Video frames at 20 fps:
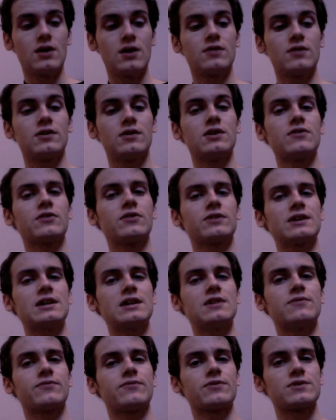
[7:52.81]
Then you've got the
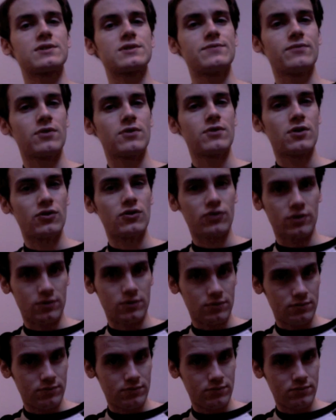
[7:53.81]
E in first inversion.
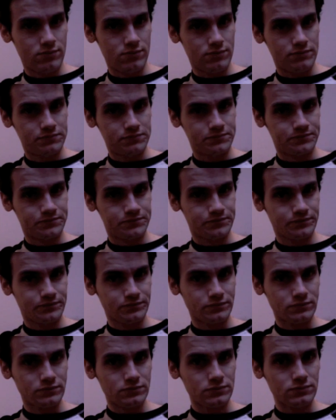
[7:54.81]

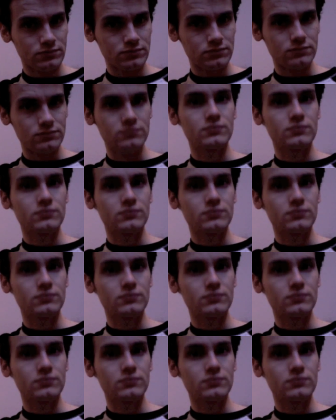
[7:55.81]
Then